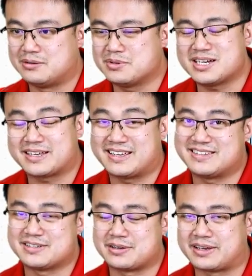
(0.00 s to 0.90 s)
I guess
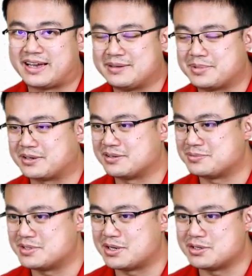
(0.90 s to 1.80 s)
is okay because we
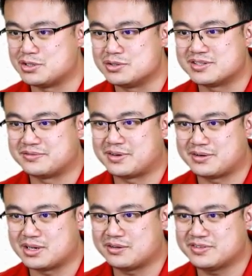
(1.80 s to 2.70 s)
don't use it very
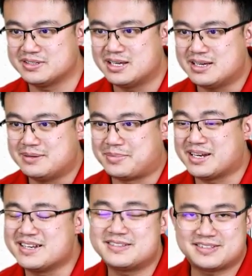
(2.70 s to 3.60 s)
often, but it
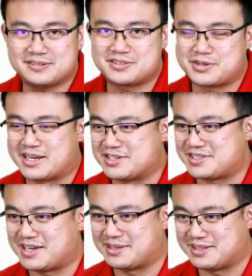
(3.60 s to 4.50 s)
is still strange
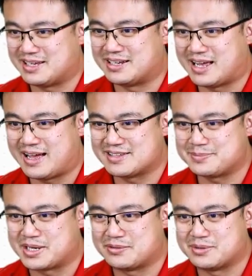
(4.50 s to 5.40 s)
that it has
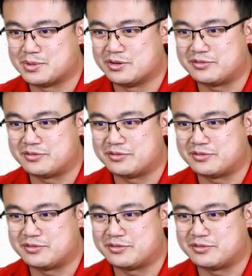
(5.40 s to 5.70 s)
been removed.